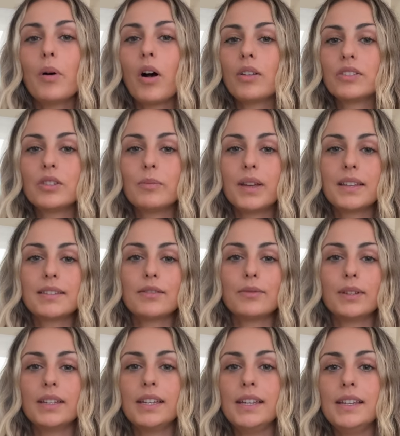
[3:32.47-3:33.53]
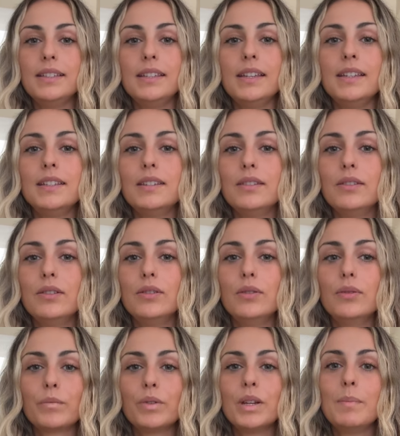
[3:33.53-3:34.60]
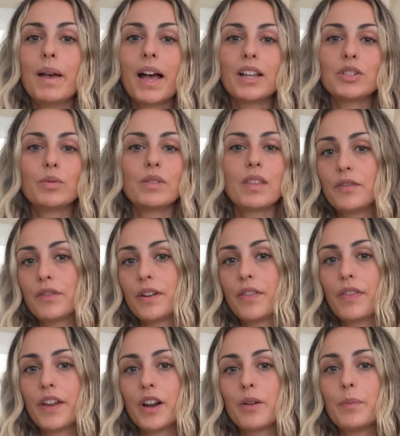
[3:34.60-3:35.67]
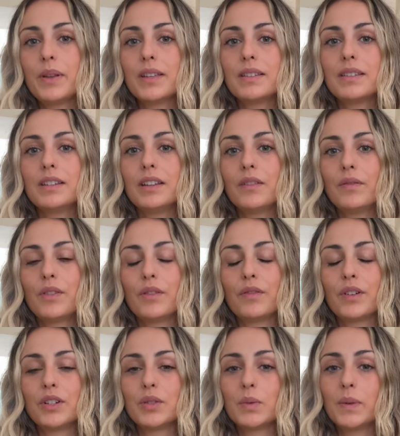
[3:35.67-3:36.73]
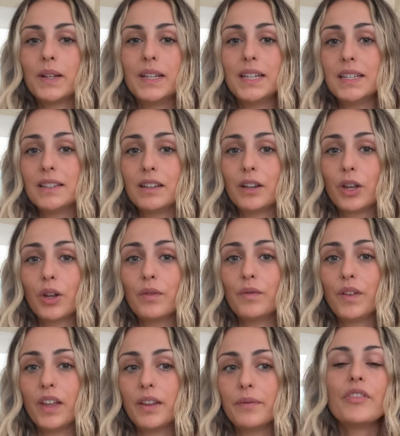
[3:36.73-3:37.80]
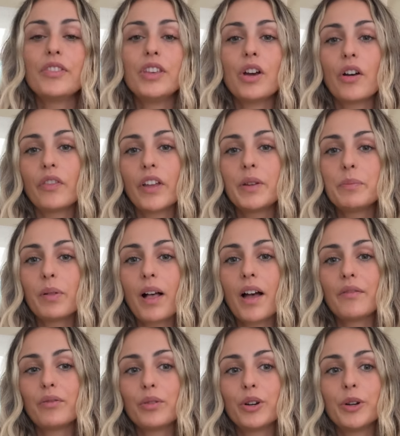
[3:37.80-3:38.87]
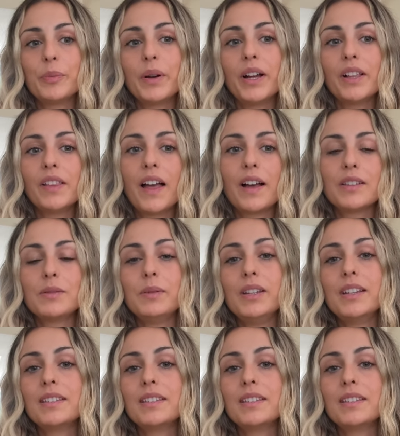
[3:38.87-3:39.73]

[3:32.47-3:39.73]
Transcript: also makes it really easy to rematch with different therapists if the first one isn't a good fit. The online platform allows me to